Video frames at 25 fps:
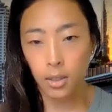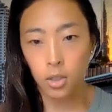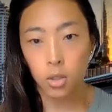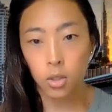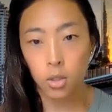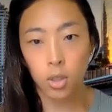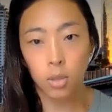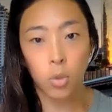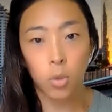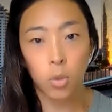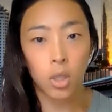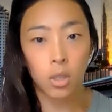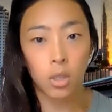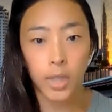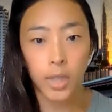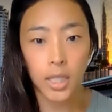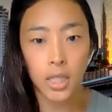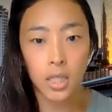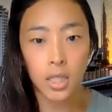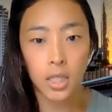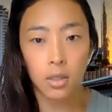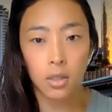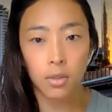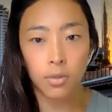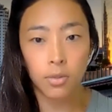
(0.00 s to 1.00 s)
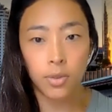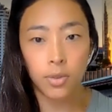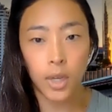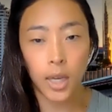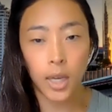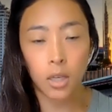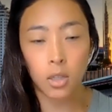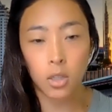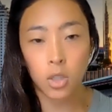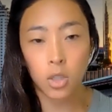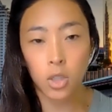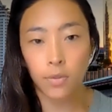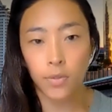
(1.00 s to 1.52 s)
toward more aggressive
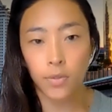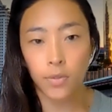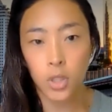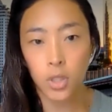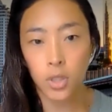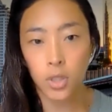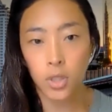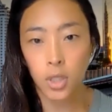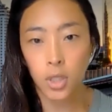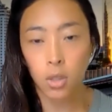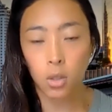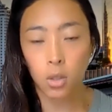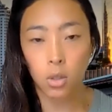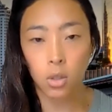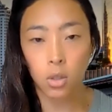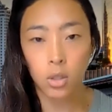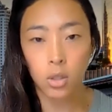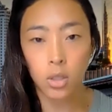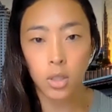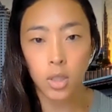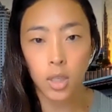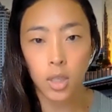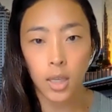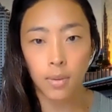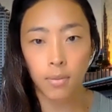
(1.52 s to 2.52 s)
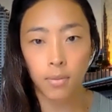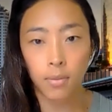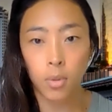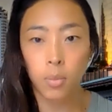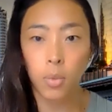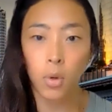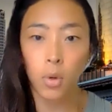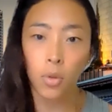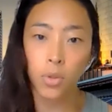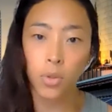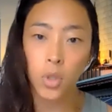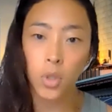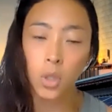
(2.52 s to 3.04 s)
energy efficiency goals for
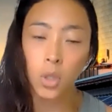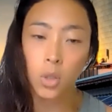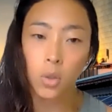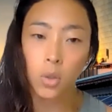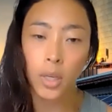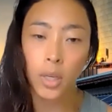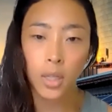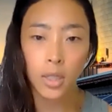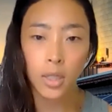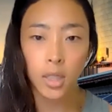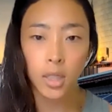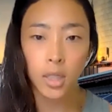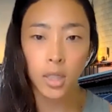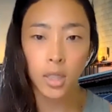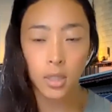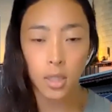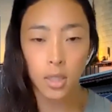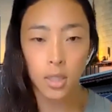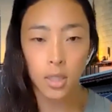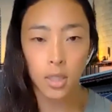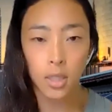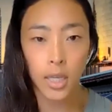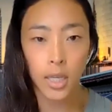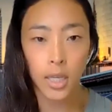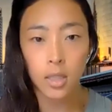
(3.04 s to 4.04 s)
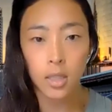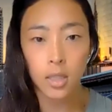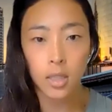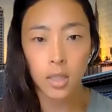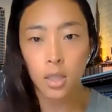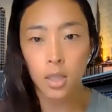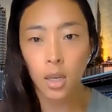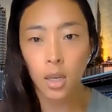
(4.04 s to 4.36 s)
both new and existing sites,